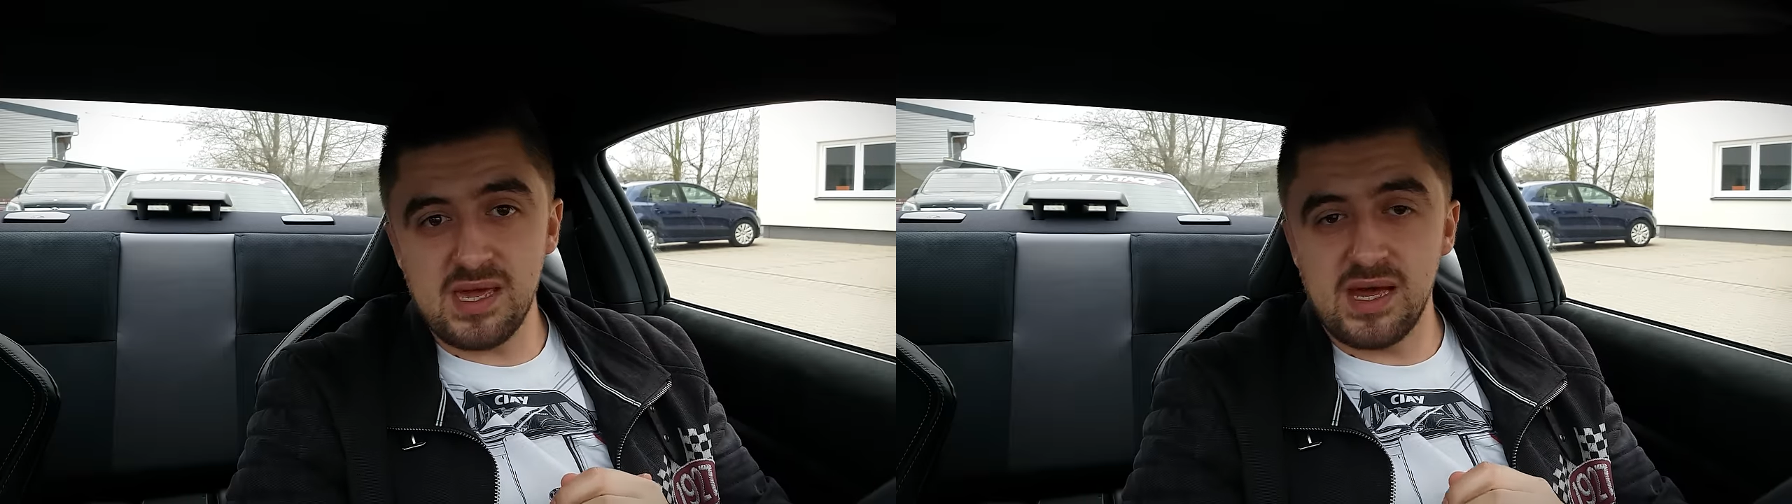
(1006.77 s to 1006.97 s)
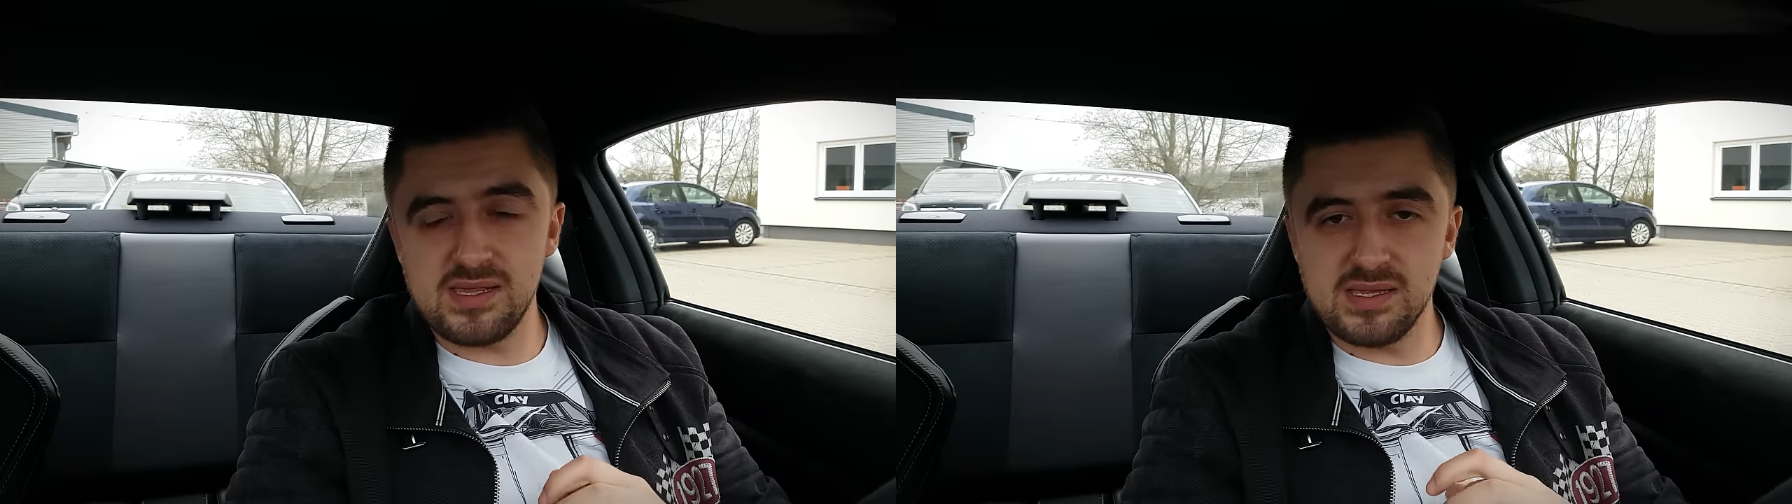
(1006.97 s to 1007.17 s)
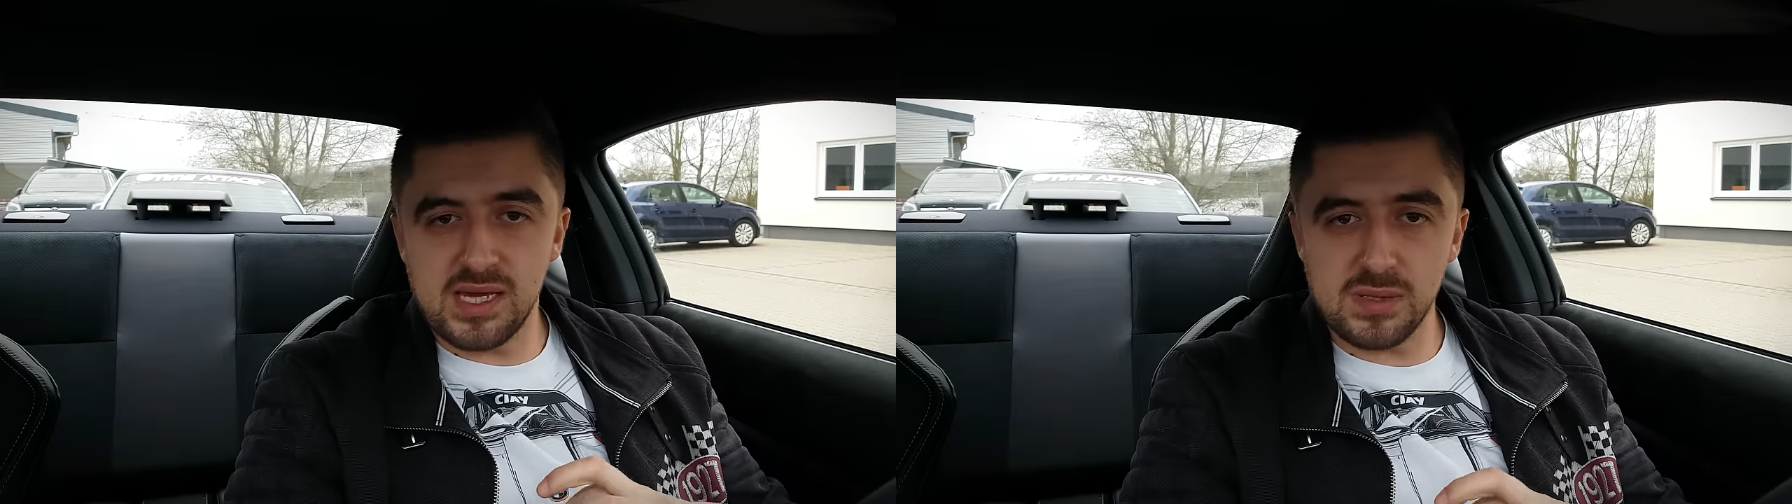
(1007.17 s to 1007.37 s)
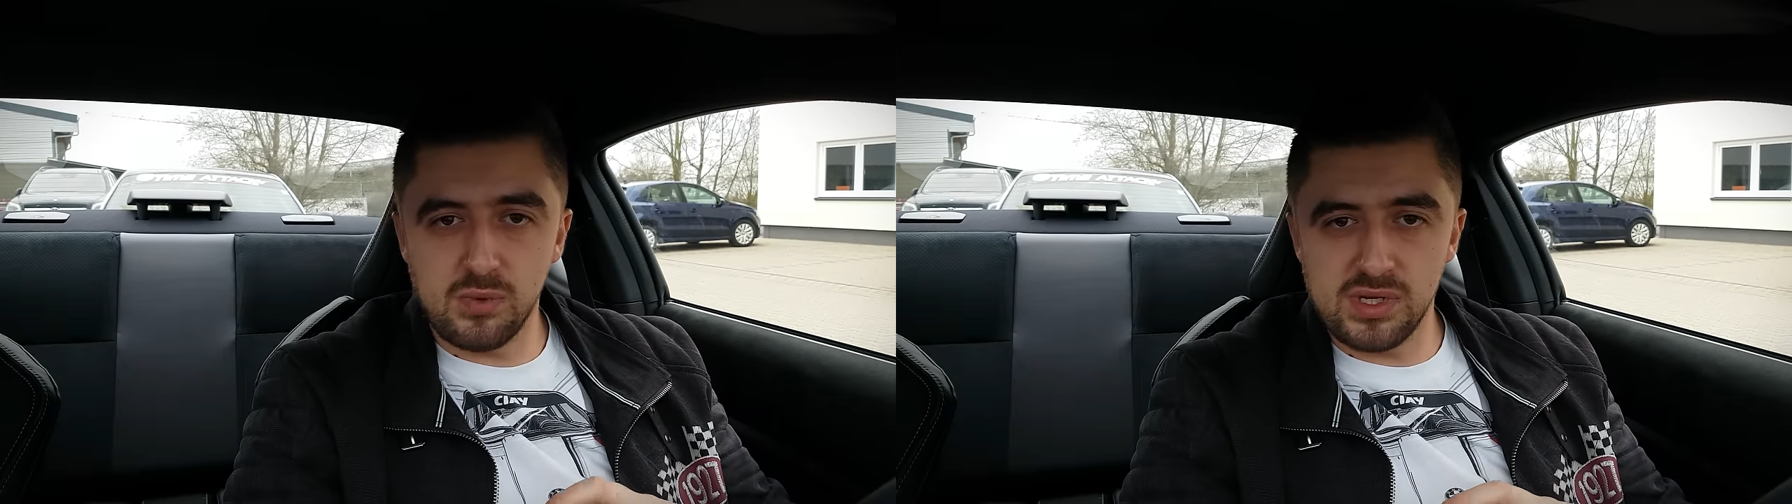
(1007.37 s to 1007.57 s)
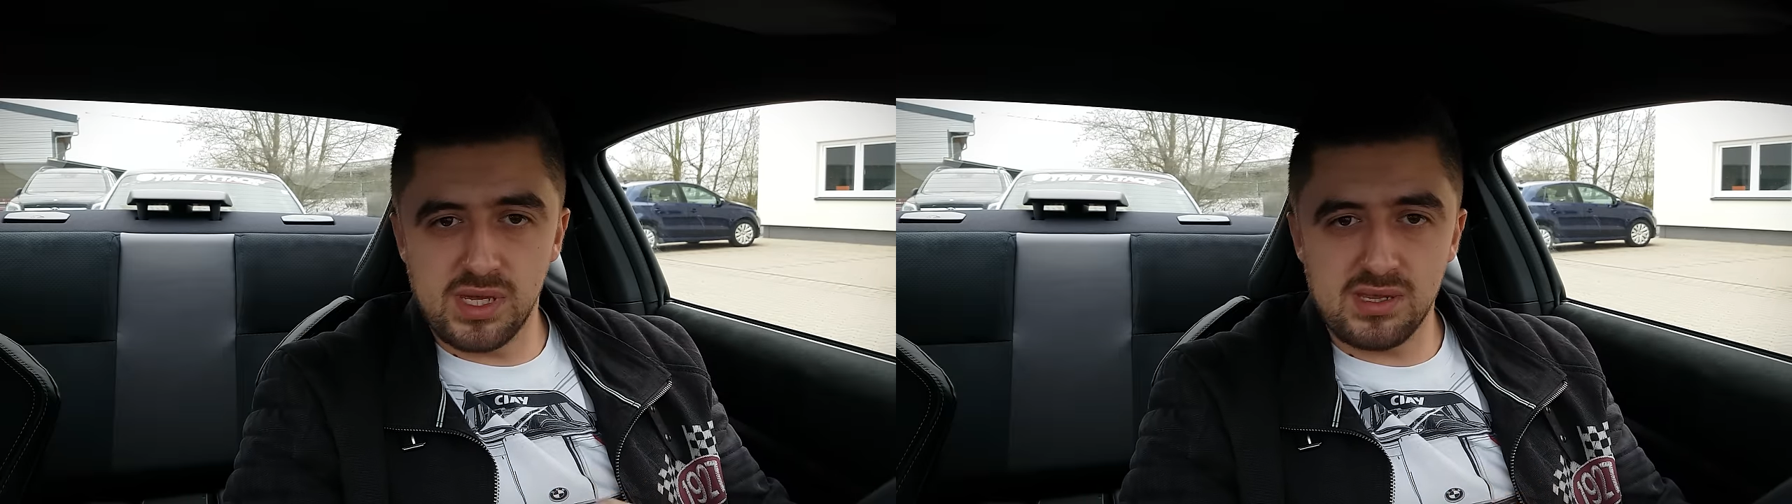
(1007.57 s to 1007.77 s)
I had a nice
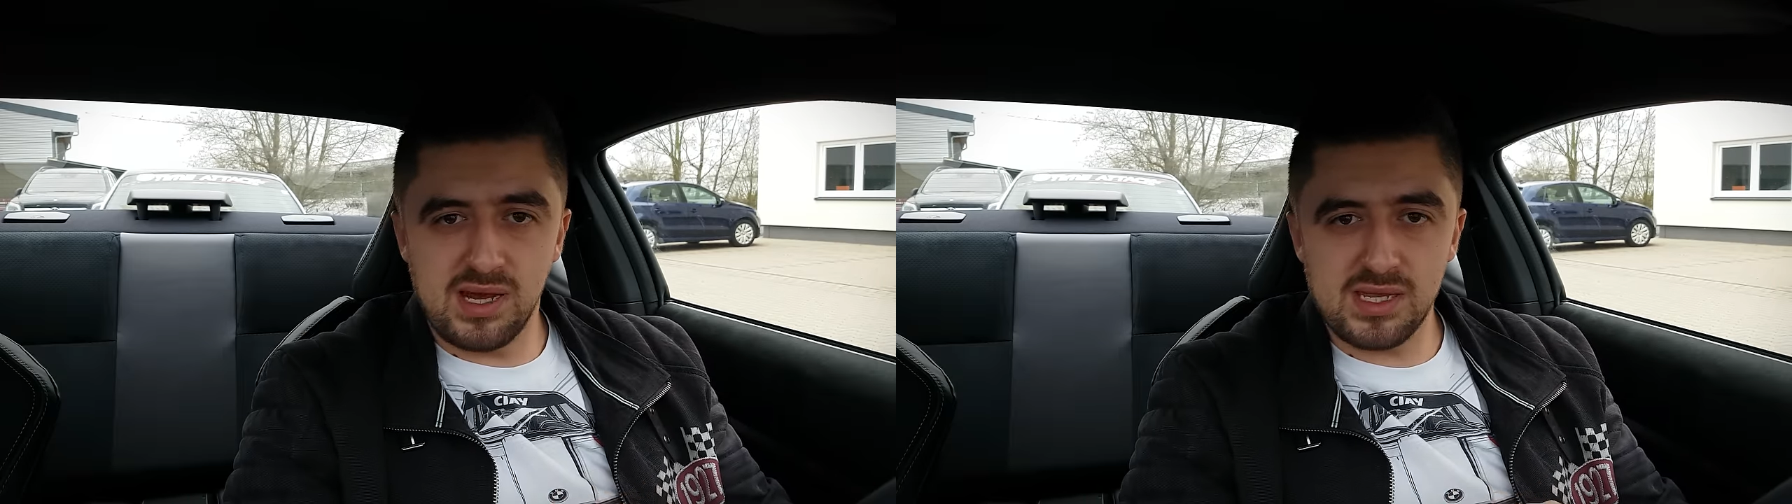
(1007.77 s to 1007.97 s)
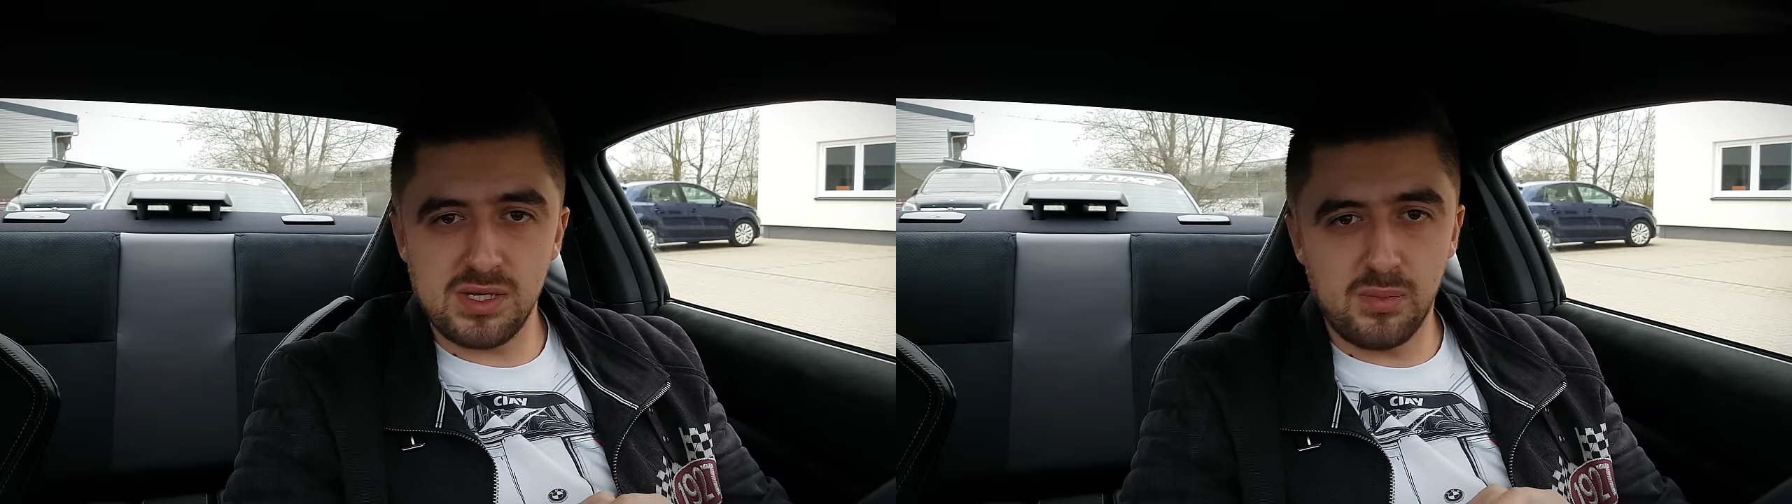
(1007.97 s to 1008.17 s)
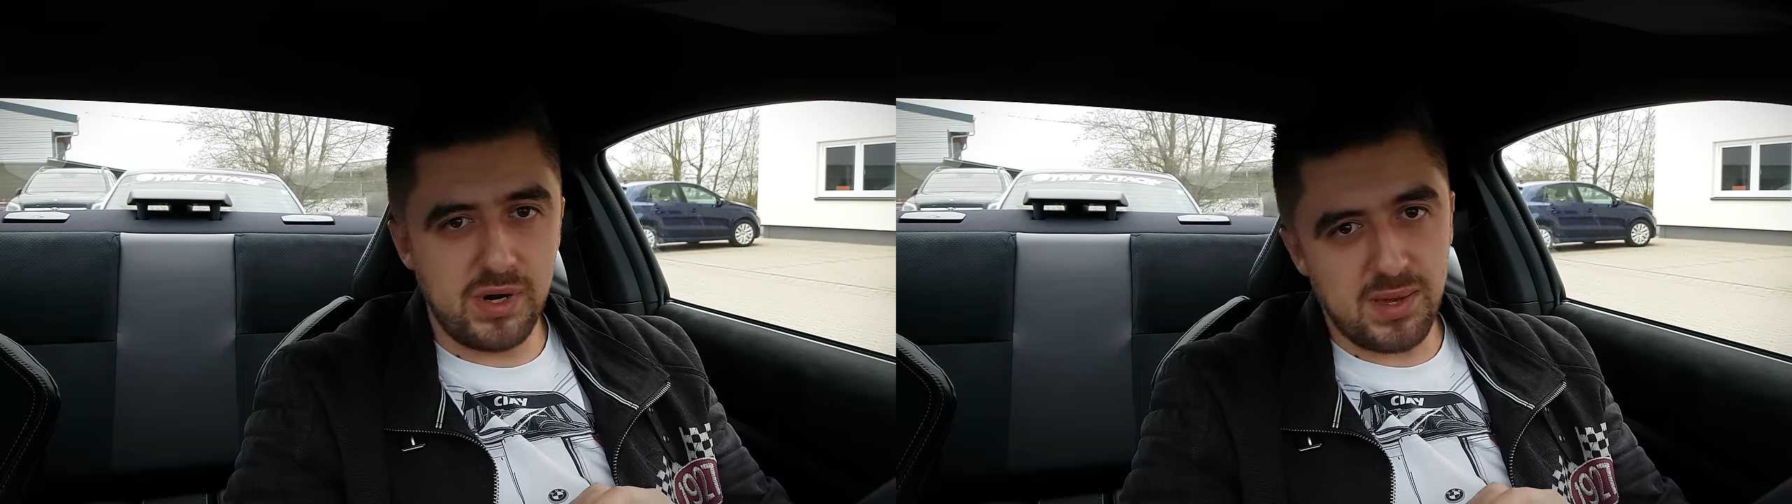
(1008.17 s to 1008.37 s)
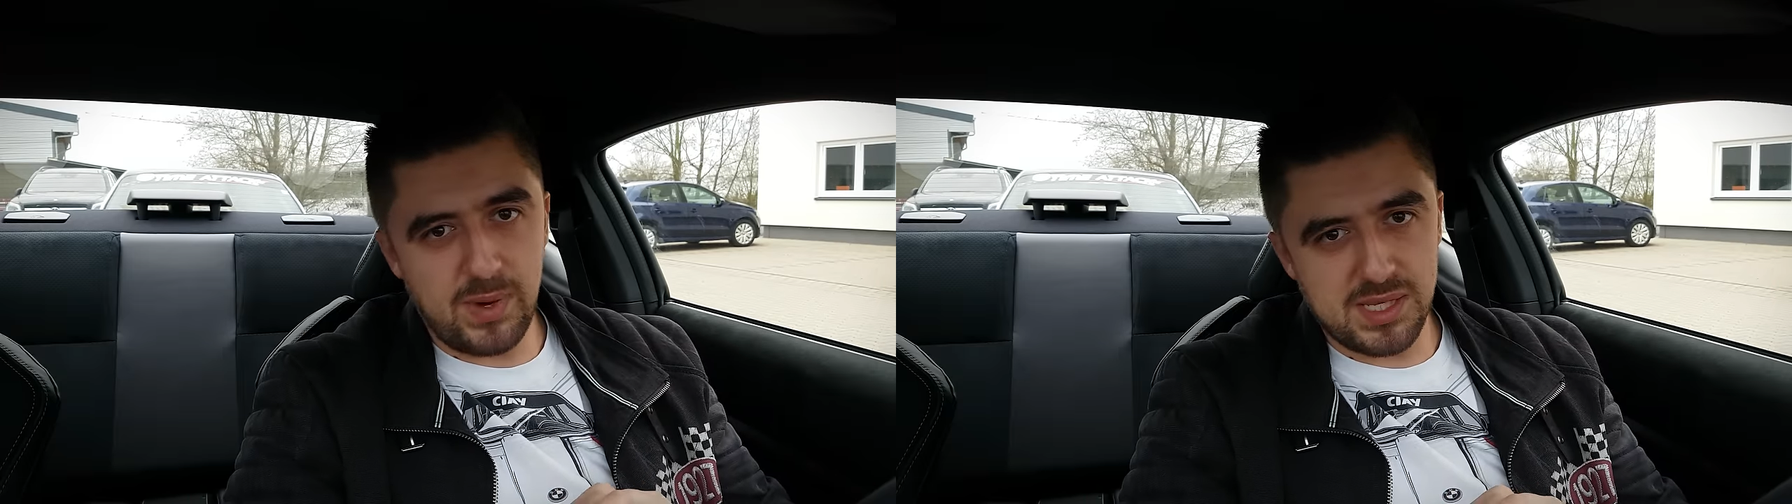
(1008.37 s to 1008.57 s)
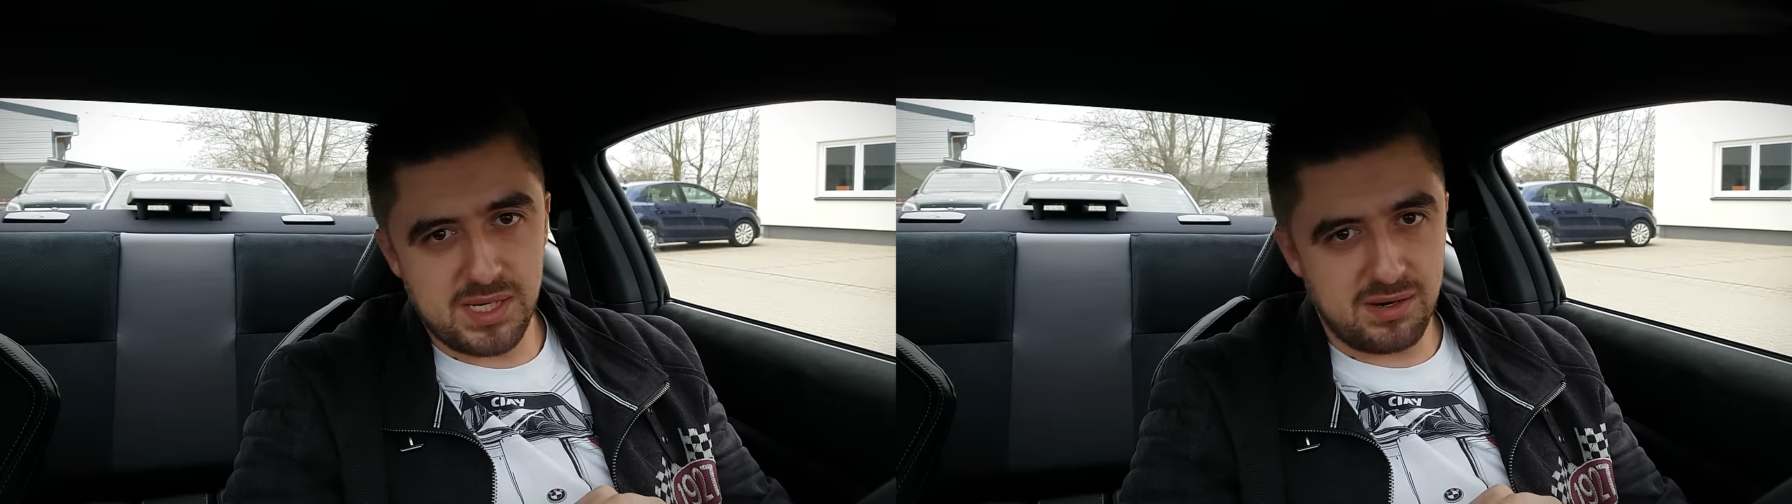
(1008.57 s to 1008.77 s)
warning light, your brake
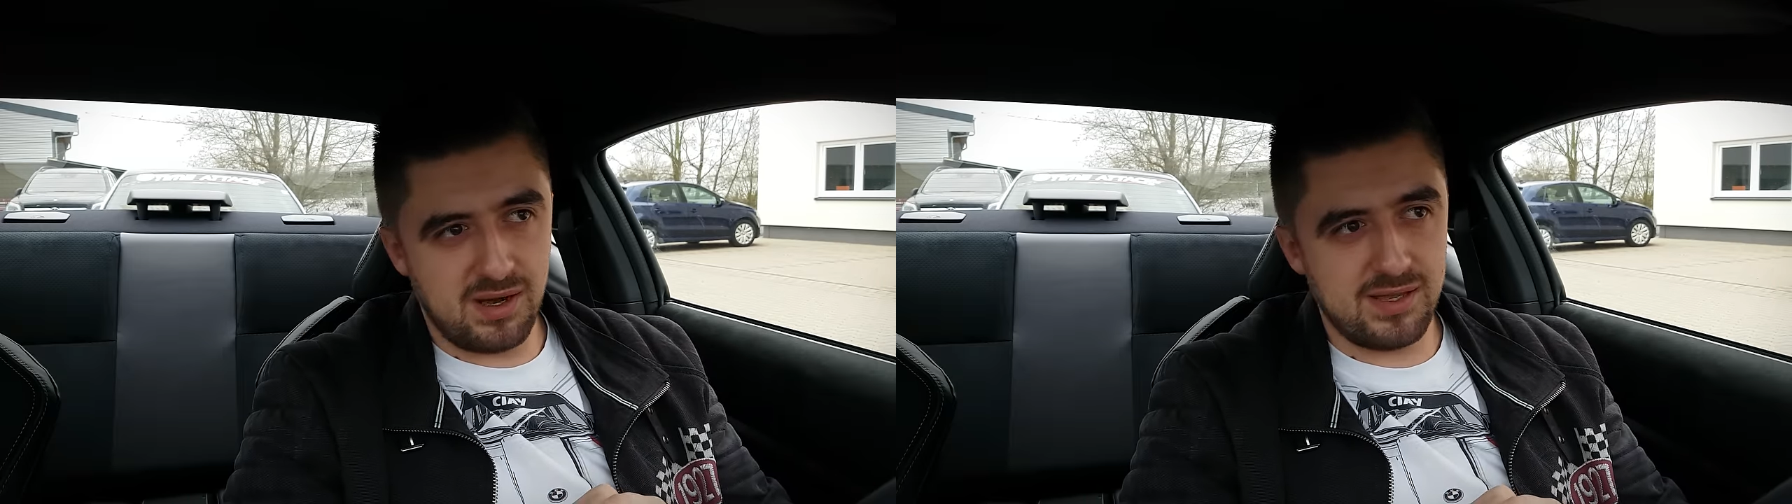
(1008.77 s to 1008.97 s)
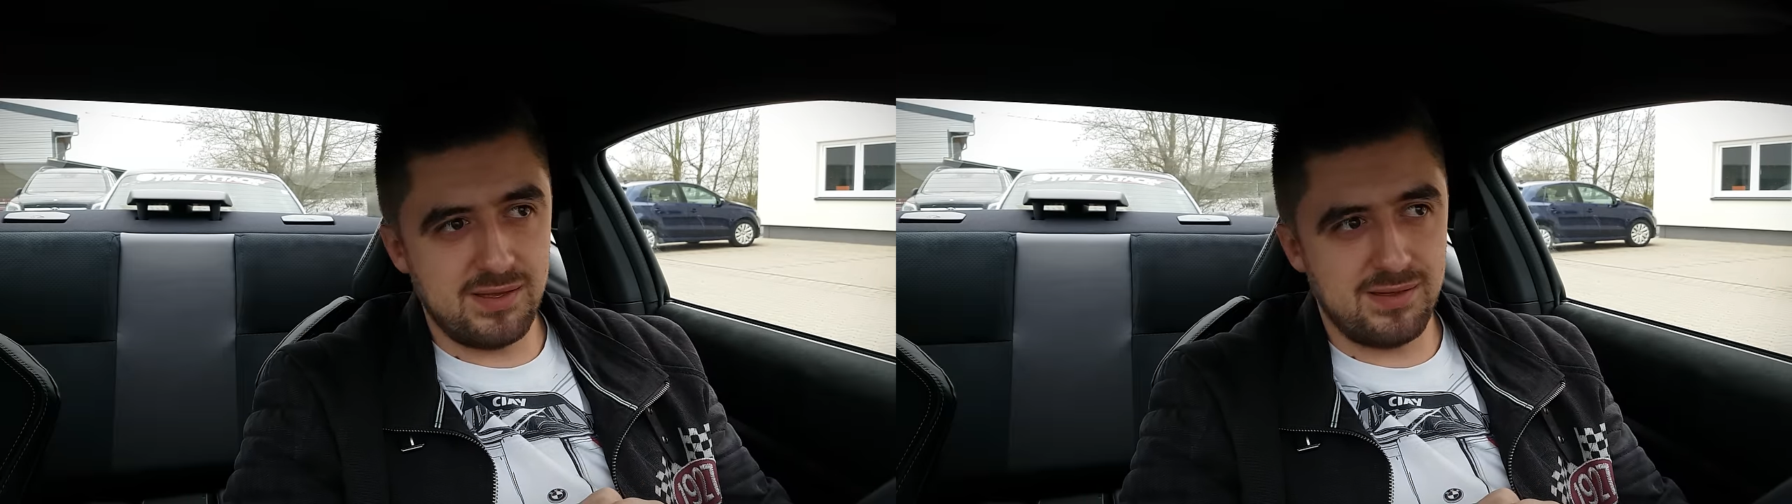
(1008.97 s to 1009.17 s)
pads are gone.